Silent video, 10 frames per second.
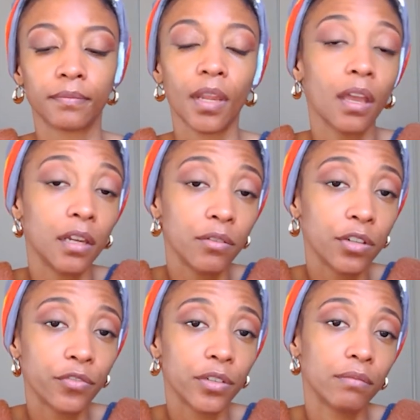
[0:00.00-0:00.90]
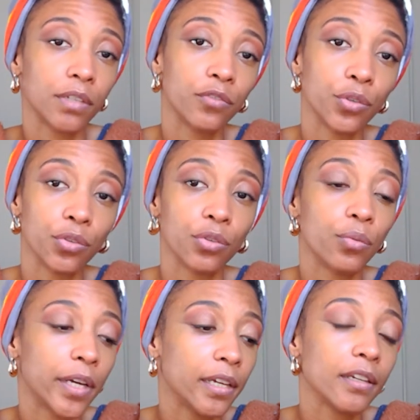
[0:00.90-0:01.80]
And even if you do
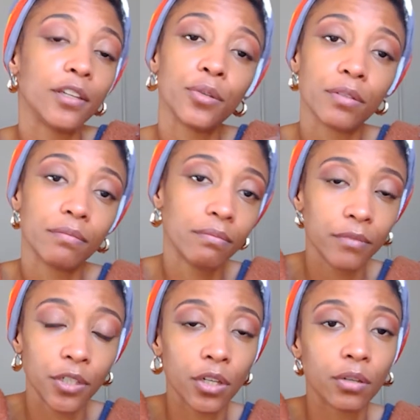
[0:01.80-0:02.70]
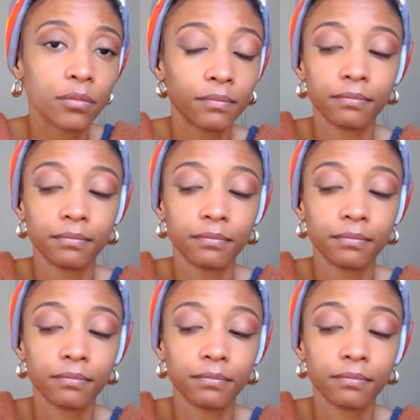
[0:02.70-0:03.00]
wait and you know,